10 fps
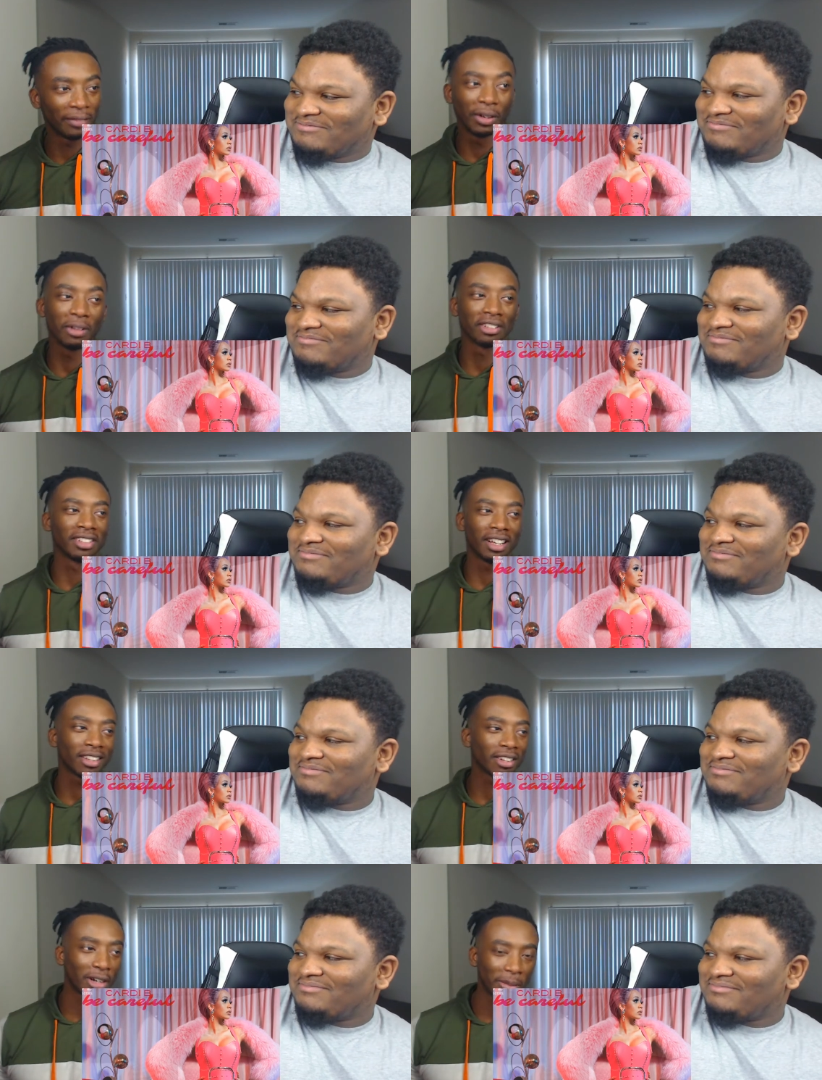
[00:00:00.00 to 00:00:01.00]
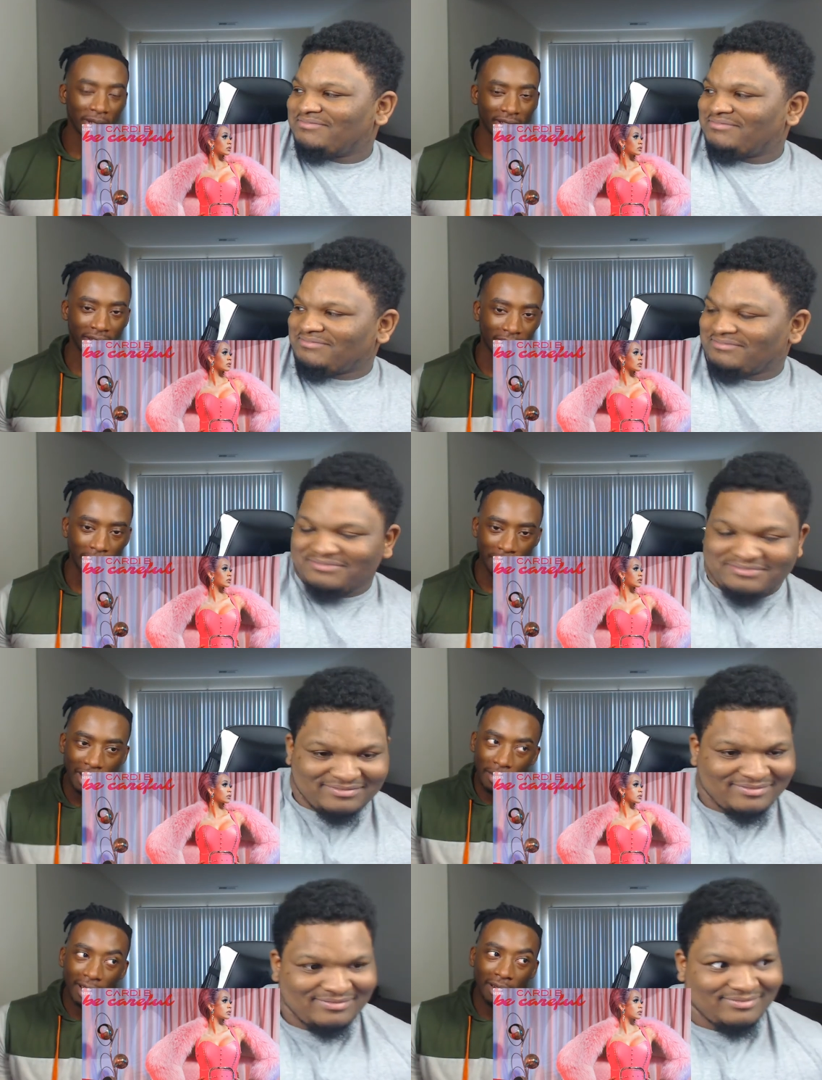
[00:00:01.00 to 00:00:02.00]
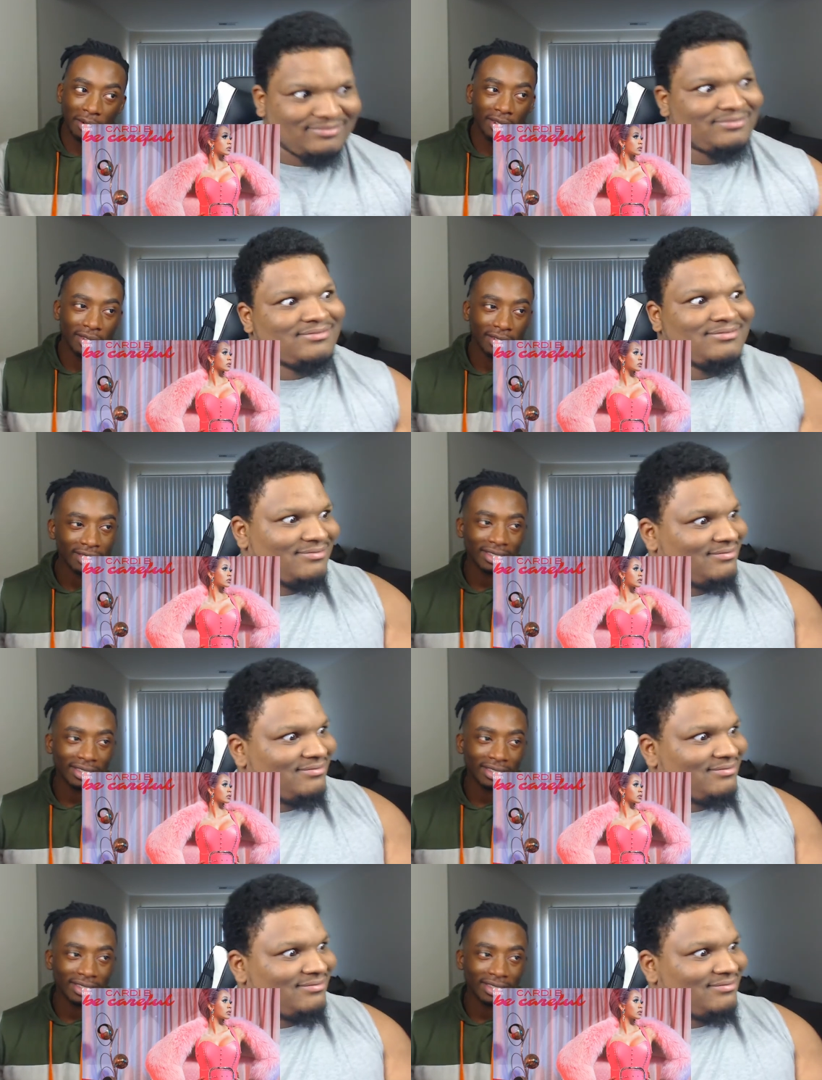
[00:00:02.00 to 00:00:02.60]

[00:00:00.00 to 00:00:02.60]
Speaker 1: If it was another Cardi B song, maybe I would have.